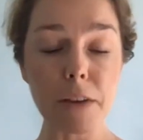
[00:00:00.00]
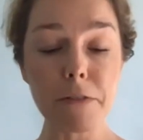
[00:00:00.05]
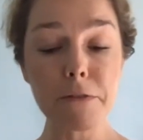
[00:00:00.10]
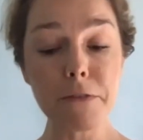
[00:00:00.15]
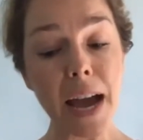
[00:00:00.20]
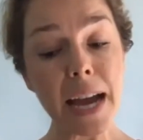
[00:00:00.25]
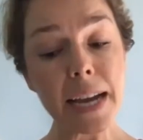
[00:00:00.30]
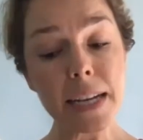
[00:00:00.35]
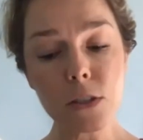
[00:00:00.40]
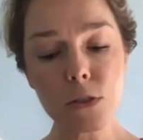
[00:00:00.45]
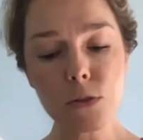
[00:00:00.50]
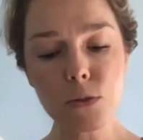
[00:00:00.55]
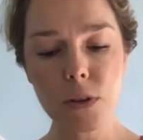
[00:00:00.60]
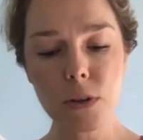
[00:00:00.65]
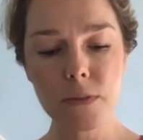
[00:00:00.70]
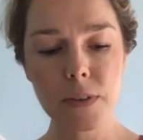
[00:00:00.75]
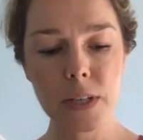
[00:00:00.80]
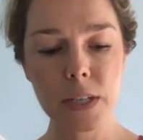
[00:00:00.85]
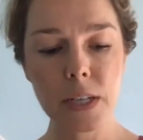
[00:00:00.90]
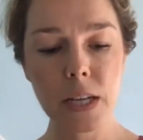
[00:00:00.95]
fact
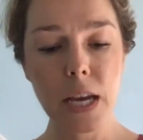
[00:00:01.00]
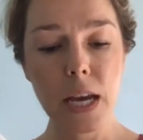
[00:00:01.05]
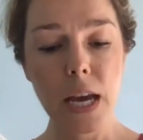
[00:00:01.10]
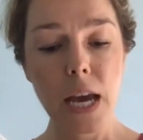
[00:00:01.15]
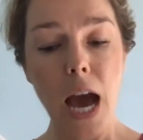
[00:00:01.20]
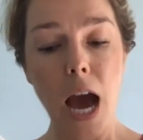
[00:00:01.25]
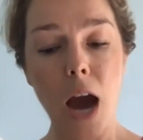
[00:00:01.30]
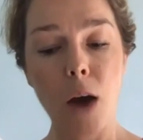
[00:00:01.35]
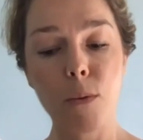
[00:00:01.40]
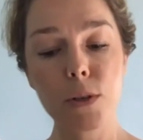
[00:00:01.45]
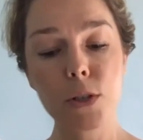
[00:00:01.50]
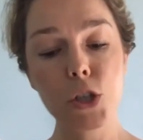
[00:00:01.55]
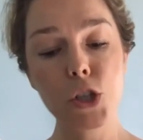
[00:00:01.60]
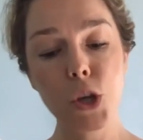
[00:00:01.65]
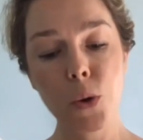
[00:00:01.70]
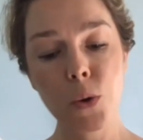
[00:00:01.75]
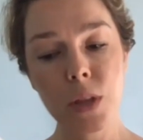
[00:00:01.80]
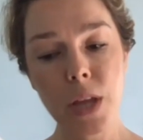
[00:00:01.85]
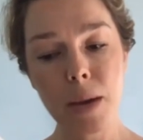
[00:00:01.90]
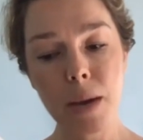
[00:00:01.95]
driven i want to
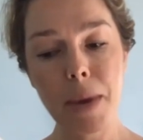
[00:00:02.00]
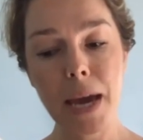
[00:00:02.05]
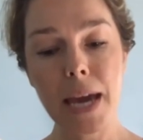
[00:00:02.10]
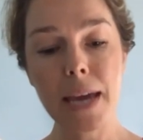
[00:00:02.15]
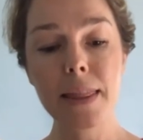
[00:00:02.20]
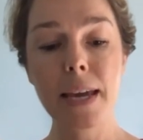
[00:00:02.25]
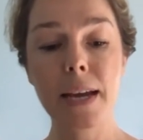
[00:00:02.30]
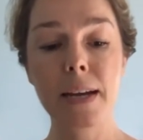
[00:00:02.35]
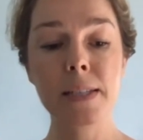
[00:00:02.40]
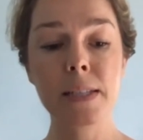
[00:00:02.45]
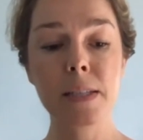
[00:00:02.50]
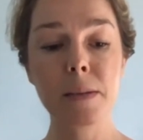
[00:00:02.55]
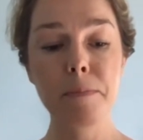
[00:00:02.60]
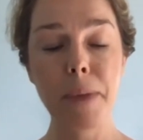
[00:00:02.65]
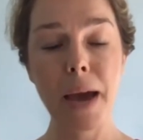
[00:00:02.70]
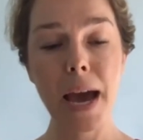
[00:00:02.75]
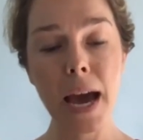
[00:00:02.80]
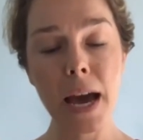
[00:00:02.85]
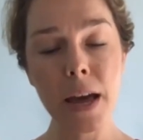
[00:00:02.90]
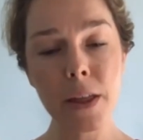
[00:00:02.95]
show them hey there is a
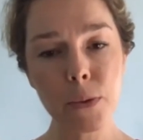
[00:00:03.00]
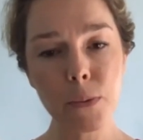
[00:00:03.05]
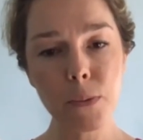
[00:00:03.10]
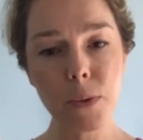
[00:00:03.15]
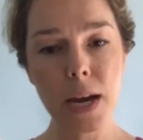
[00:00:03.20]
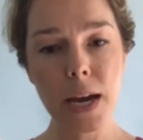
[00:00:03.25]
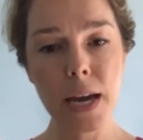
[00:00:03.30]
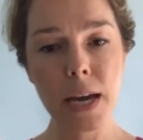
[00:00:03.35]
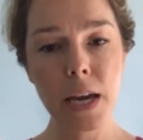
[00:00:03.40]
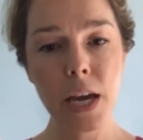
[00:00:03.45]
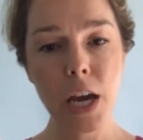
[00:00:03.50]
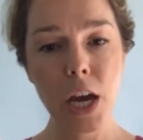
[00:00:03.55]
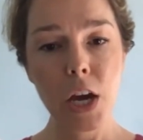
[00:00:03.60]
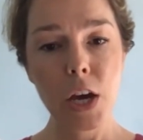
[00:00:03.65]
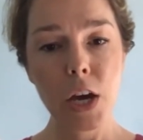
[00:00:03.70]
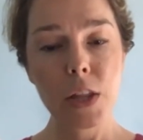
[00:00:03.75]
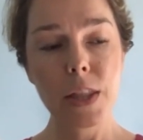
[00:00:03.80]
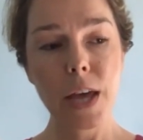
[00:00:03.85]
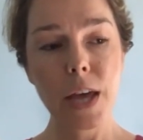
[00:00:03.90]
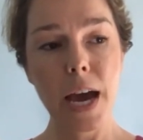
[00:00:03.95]
pathway
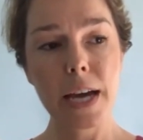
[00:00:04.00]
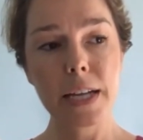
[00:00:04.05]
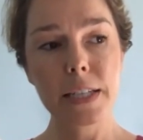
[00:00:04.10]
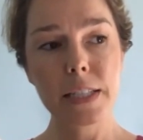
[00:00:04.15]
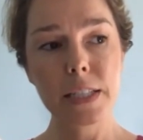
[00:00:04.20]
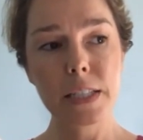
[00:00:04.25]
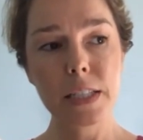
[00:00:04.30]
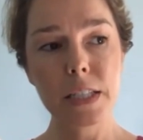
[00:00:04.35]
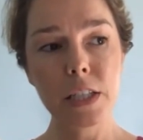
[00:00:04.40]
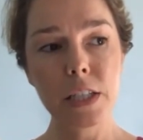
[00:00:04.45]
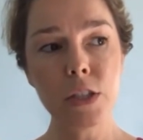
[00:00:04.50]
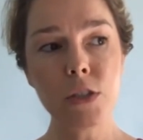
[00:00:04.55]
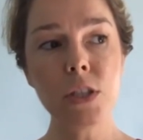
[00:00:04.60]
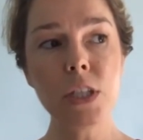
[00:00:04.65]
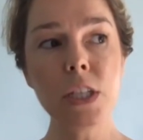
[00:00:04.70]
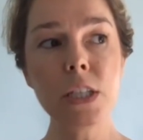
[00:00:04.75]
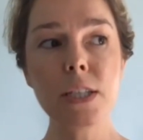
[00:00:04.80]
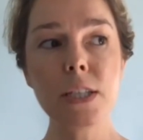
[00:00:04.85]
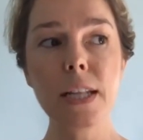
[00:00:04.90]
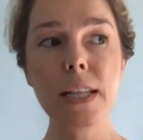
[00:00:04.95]
that you
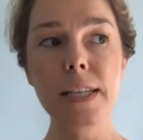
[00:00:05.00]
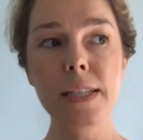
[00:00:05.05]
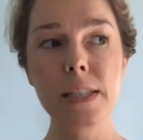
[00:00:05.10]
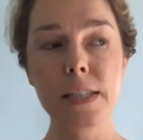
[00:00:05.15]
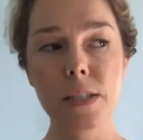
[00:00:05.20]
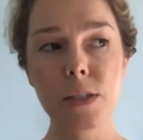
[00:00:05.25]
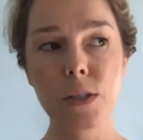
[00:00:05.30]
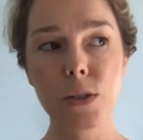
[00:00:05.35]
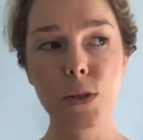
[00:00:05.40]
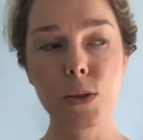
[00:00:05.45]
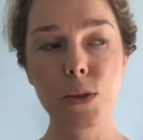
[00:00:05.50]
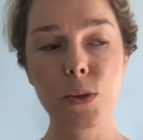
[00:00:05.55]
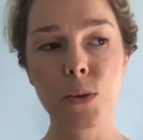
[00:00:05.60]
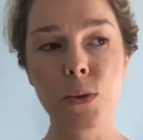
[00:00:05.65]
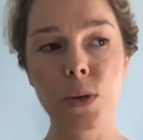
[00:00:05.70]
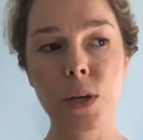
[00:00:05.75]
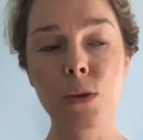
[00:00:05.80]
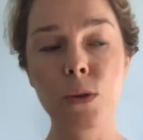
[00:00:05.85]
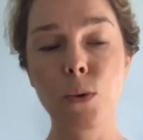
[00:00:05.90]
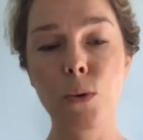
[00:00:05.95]
need to listen
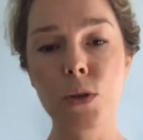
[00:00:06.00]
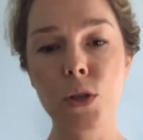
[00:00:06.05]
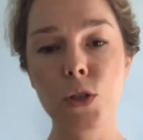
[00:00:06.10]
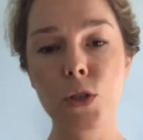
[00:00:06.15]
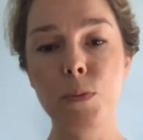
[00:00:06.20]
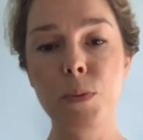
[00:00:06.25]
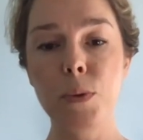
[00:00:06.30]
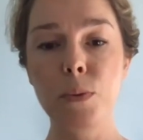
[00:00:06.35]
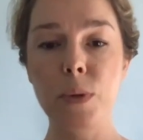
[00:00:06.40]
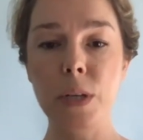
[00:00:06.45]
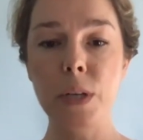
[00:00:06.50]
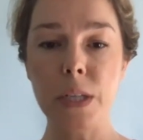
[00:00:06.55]
to in order to be really